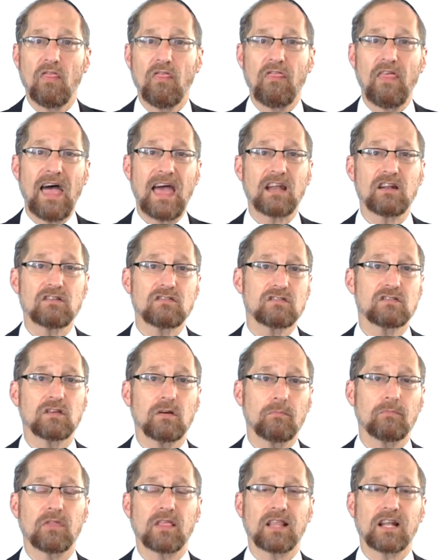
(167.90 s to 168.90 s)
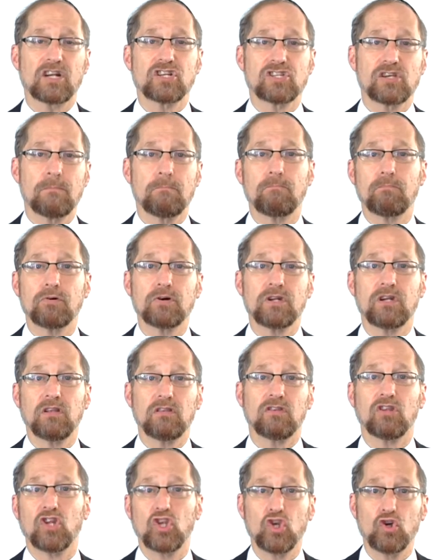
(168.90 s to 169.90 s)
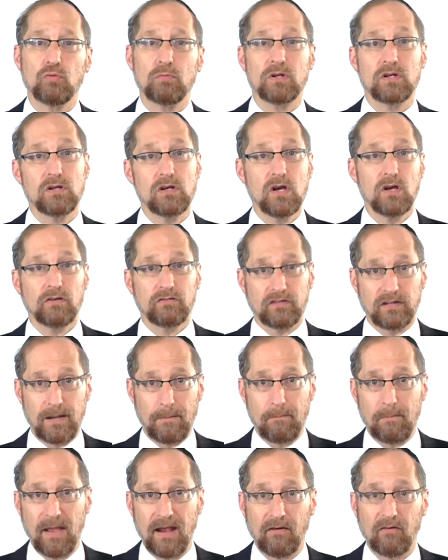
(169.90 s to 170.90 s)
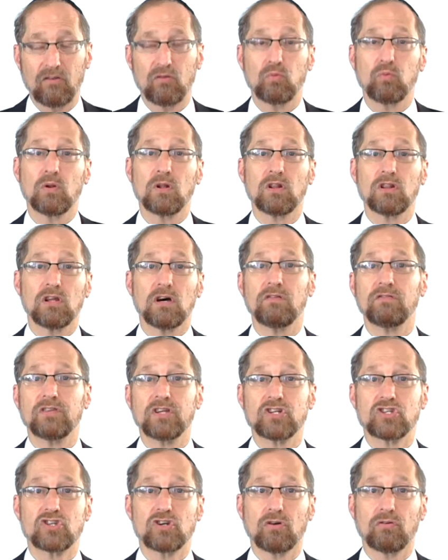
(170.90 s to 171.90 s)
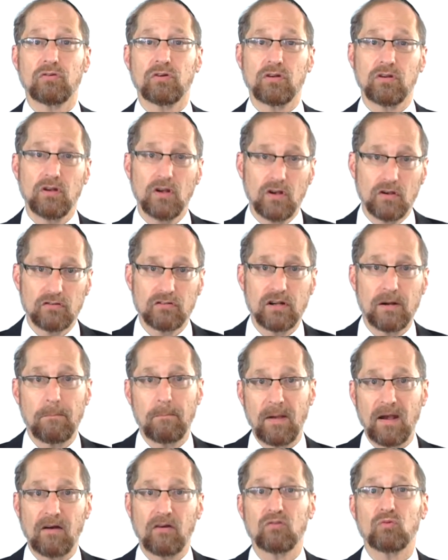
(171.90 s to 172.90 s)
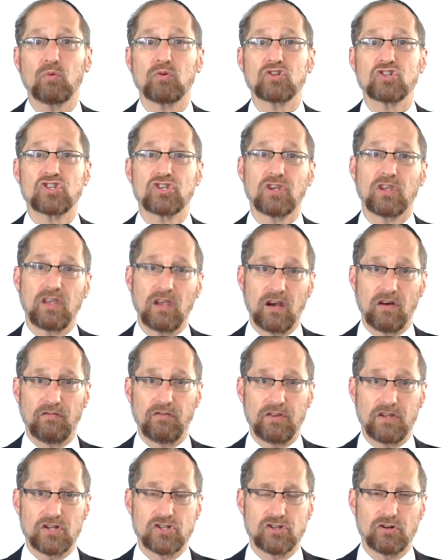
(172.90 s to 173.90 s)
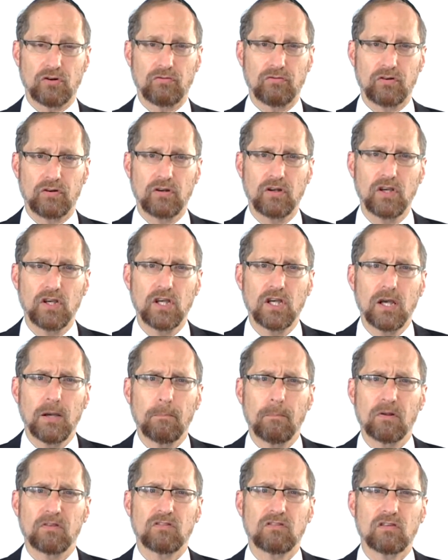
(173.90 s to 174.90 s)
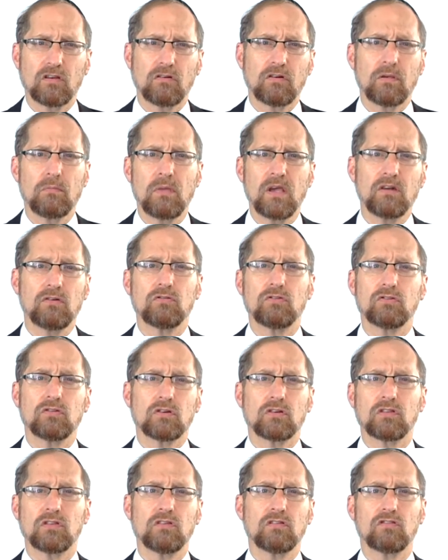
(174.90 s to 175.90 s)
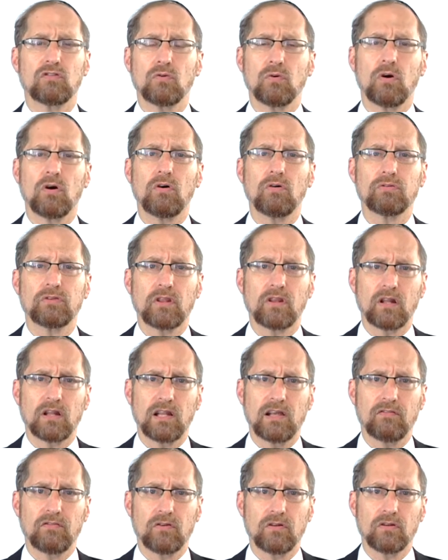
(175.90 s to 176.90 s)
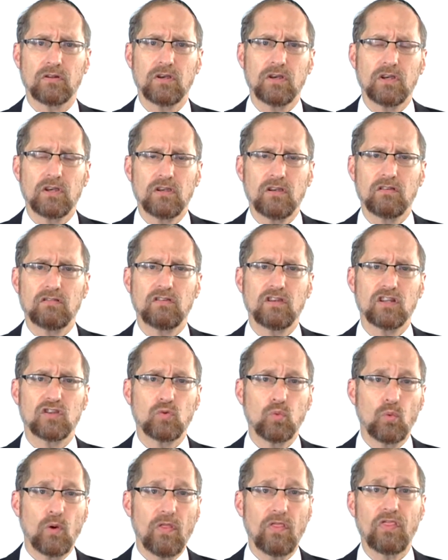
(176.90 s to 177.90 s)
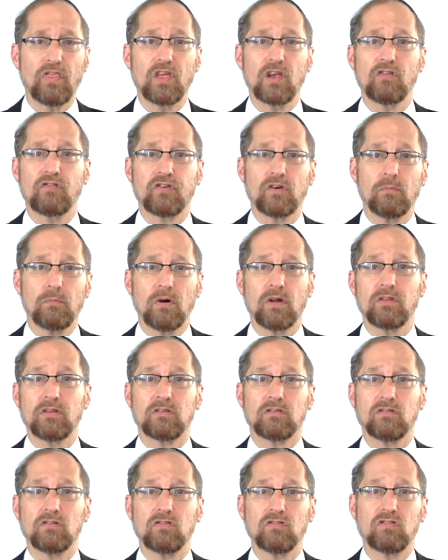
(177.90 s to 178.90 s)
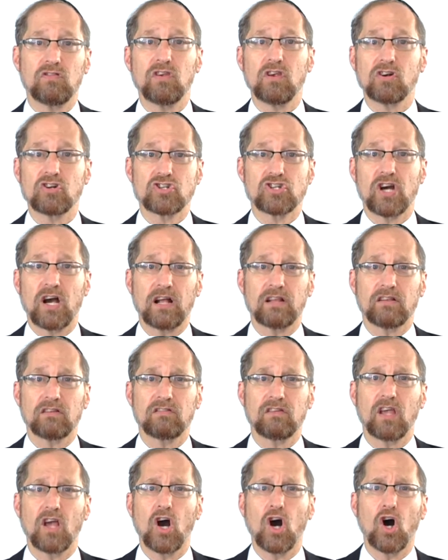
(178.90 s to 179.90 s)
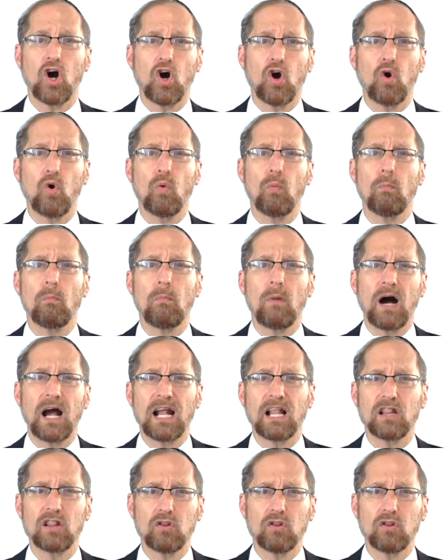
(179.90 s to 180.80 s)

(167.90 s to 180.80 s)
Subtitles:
That is something that Hashem put into the human so that parents will love their children, so that parents will care for their children. But Sara Imenu took this to a whole nother level. You see, it's one thing for a mother to see her child and say, oh, my